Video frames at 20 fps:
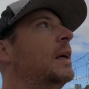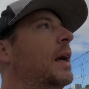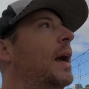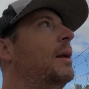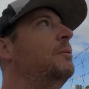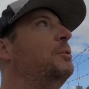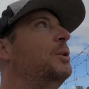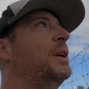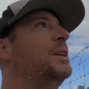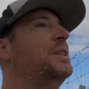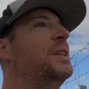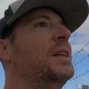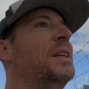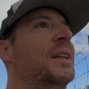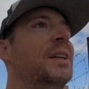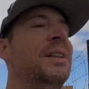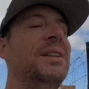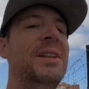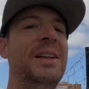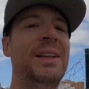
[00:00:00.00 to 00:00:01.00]
And
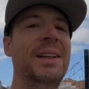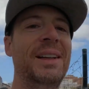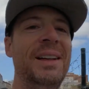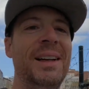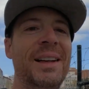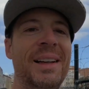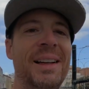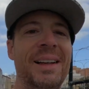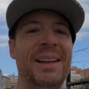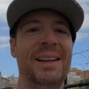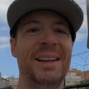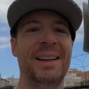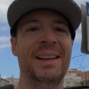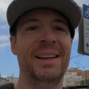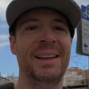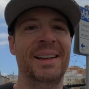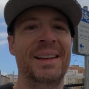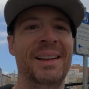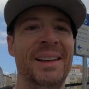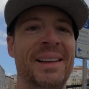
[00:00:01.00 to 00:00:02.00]
windy.
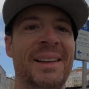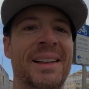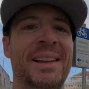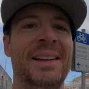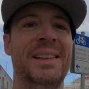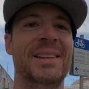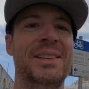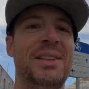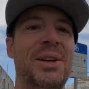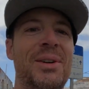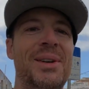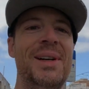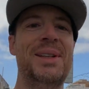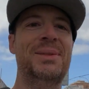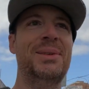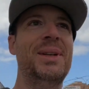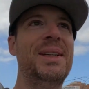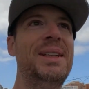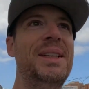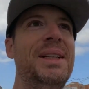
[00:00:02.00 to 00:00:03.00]
It's
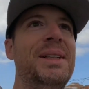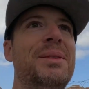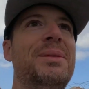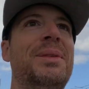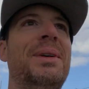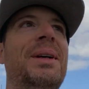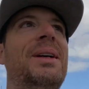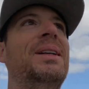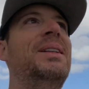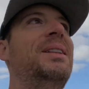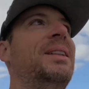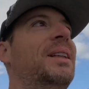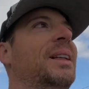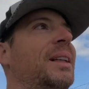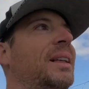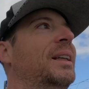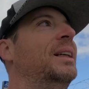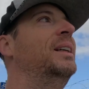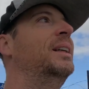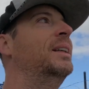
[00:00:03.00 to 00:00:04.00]
always windy in Perth
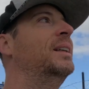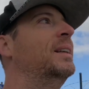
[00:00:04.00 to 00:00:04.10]
City.